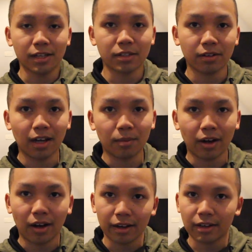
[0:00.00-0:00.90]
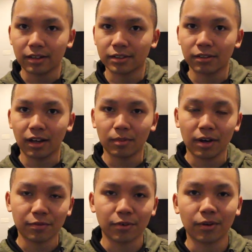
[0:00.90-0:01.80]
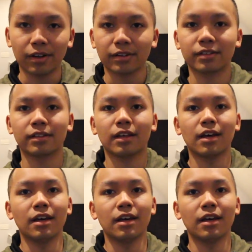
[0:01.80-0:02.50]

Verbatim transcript: I still got my IS, still got my FRS.